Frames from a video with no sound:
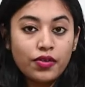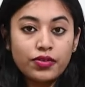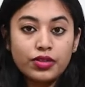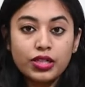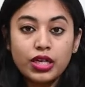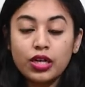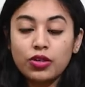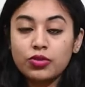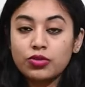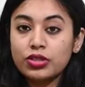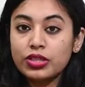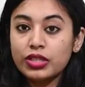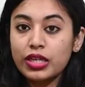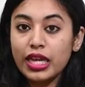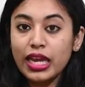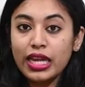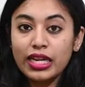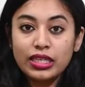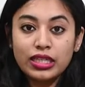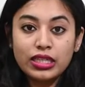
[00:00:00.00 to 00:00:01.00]
without
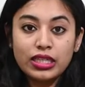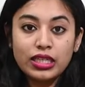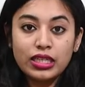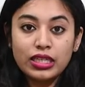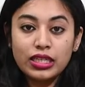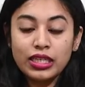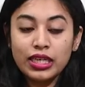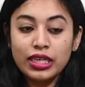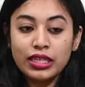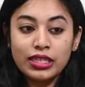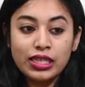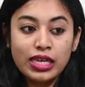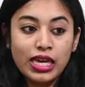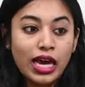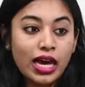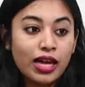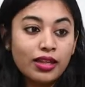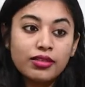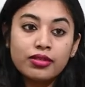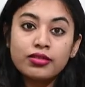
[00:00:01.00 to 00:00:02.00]
any any
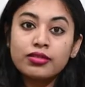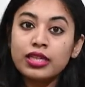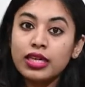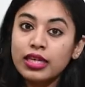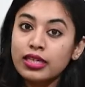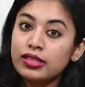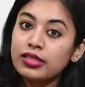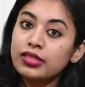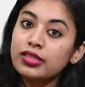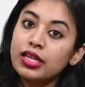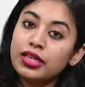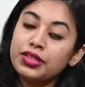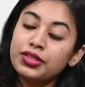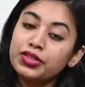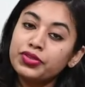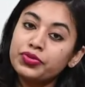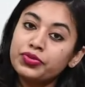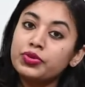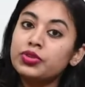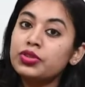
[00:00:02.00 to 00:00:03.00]
other things that
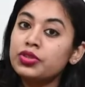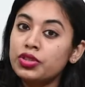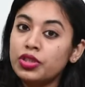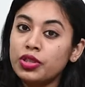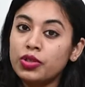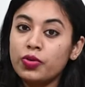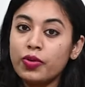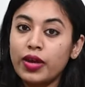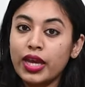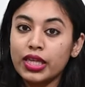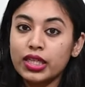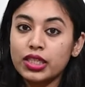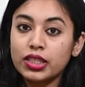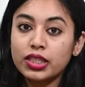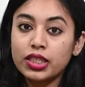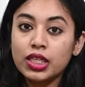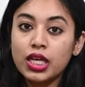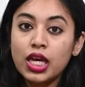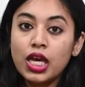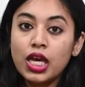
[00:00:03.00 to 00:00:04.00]
you would require